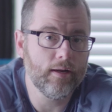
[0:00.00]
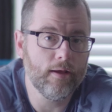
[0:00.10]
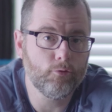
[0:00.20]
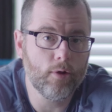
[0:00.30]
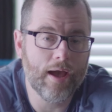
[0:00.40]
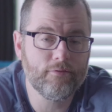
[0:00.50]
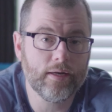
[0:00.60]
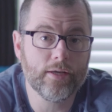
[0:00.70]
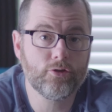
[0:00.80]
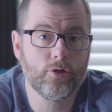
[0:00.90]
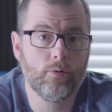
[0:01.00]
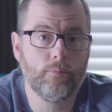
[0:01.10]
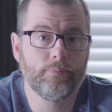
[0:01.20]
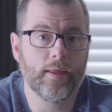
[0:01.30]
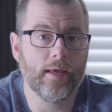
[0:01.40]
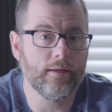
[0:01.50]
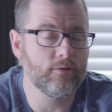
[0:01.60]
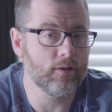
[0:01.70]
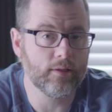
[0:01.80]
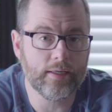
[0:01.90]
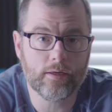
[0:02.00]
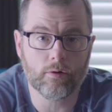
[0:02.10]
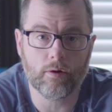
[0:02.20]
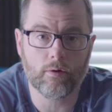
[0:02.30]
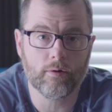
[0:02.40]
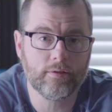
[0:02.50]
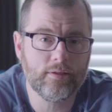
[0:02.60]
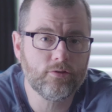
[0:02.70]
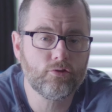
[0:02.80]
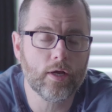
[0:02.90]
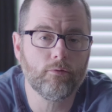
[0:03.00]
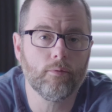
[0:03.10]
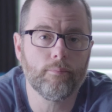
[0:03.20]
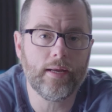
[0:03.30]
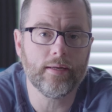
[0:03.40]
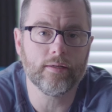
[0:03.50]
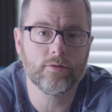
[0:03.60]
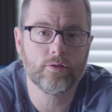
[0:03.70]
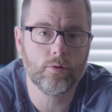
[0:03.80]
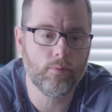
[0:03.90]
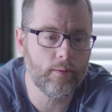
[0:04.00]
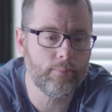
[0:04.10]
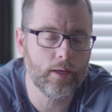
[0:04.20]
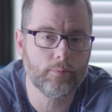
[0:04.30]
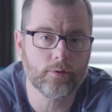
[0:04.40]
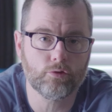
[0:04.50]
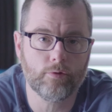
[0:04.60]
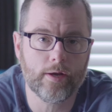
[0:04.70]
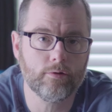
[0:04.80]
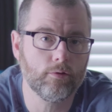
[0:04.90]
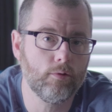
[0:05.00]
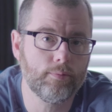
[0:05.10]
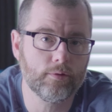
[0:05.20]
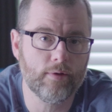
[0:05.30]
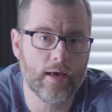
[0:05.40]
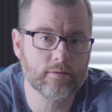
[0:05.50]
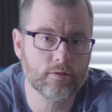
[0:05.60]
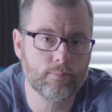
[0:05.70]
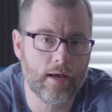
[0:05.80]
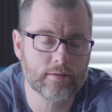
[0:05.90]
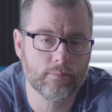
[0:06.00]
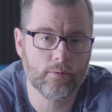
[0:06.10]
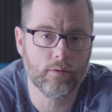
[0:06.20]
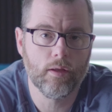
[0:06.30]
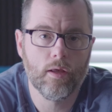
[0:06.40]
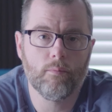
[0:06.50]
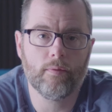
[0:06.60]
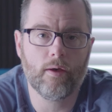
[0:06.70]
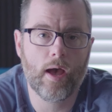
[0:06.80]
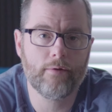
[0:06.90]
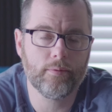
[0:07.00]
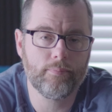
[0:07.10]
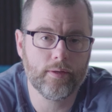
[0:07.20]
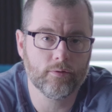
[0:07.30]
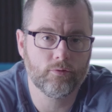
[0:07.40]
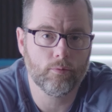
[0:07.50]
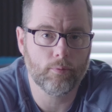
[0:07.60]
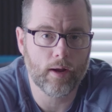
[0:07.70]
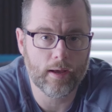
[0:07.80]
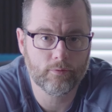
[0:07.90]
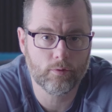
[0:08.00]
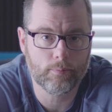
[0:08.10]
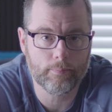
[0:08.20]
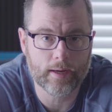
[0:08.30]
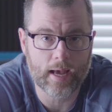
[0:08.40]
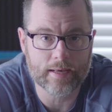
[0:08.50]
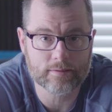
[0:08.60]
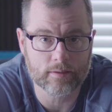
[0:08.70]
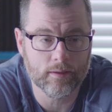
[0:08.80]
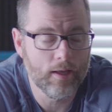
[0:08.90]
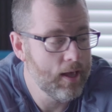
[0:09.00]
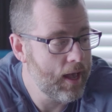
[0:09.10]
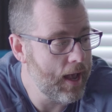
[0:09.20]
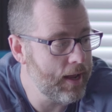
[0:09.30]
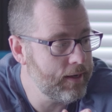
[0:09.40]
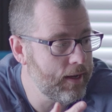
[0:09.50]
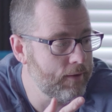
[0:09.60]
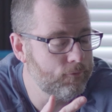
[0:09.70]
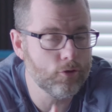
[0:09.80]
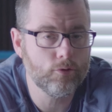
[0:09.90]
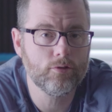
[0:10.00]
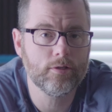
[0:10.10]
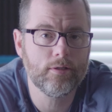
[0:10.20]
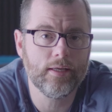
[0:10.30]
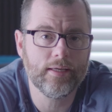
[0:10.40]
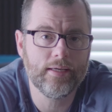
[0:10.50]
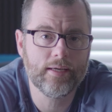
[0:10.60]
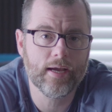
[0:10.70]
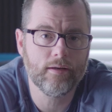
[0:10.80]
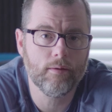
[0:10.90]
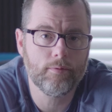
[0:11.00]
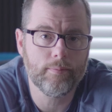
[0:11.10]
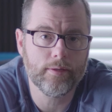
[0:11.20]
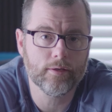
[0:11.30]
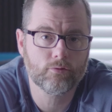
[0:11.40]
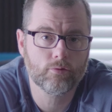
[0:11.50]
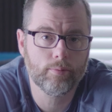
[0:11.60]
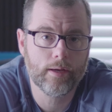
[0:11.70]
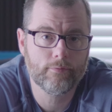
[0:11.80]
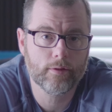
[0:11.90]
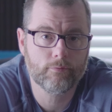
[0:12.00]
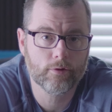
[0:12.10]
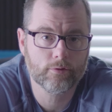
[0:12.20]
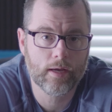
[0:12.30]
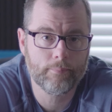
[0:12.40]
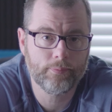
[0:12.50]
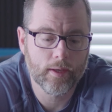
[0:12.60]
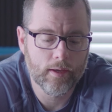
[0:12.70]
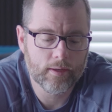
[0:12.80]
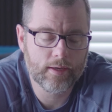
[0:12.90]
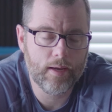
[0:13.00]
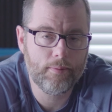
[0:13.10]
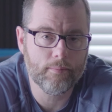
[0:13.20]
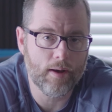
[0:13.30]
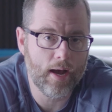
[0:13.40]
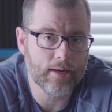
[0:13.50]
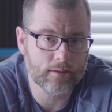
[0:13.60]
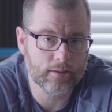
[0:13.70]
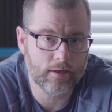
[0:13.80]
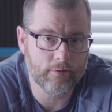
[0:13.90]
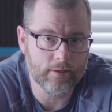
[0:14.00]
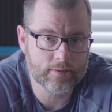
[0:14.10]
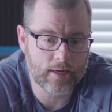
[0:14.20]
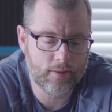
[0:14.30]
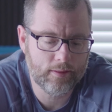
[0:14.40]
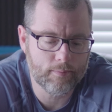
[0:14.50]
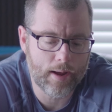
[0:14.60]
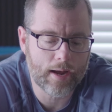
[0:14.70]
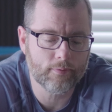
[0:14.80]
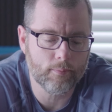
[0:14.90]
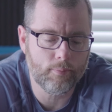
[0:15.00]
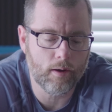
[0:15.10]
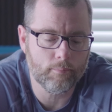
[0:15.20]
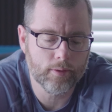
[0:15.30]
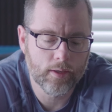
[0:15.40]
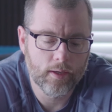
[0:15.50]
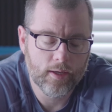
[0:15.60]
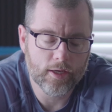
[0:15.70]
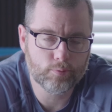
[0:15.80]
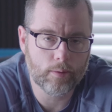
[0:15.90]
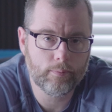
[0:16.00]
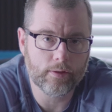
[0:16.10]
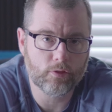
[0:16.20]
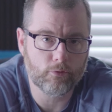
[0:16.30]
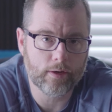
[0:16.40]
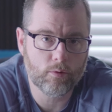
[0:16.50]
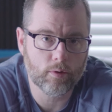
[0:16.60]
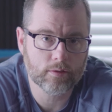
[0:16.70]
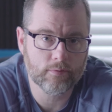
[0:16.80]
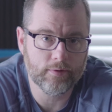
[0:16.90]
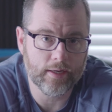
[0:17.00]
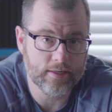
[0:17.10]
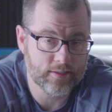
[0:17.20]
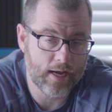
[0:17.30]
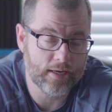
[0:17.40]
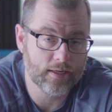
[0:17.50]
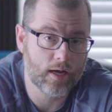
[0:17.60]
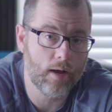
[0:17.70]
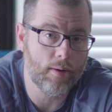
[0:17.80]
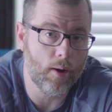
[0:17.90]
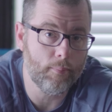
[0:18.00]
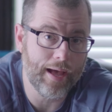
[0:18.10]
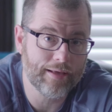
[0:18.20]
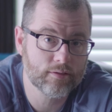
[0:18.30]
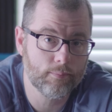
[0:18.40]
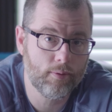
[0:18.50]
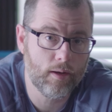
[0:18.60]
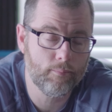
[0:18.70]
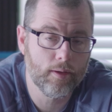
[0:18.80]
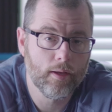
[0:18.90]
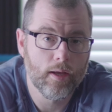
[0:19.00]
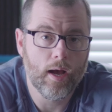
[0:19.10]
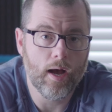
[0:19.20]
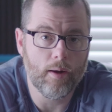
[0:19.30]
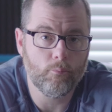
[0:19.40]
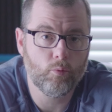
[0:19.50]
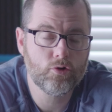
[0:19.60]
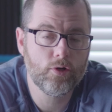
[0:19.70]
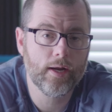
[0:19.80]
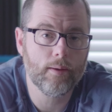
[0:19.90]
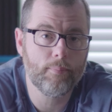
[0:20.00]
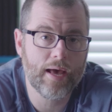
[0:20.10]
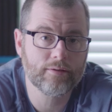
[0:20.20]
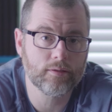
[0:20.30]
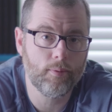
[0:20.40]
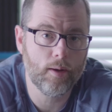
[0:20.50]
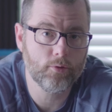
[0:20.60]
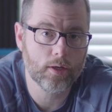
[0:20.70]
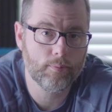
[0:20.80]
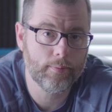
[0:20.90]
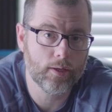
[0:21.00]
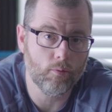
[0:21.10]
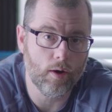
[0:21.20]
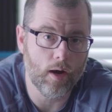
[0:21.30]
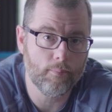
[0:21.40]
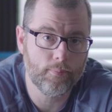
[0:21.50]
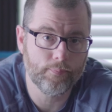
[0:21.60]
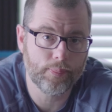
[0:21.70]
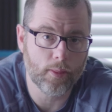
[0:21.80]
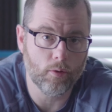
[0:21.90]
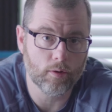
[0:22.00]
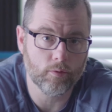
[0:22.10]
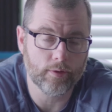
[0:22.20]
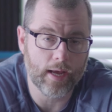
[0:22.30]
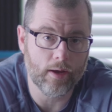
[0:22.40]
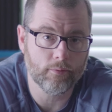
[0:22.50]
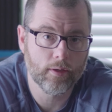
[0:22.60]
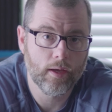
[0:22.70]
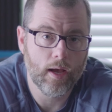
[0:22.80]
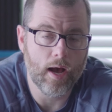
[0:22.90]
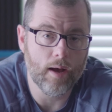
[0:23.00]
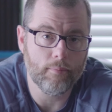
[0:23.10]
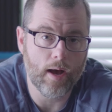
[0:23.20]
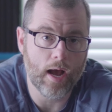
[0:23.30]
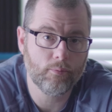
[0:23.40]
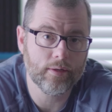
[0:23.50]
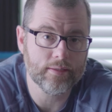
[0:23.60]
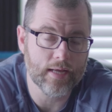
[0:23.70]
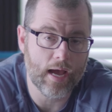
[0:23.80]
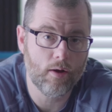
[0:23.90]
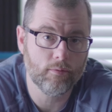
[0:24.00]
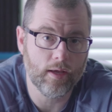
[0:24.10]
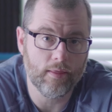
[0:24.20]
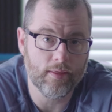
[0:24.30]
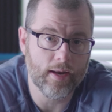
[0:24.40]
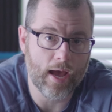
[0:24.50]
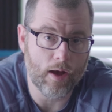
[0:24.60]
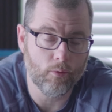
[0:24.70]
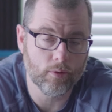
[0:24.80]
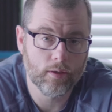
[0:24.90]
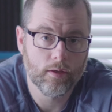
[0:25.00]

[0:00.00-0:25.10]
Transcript: if you have an issue and there's a leak or just general maintenance, you want to be able to drain your loop as fast as possible without having to be a super big hassle. And if you're using the EKWB Distro plate for the first time, keep in mind clearance. I think the back of the pump is probably 3/4 of an inch that had to come out past the pump. Once you get up past the pump, you could probably go up or go down. I went down and then out.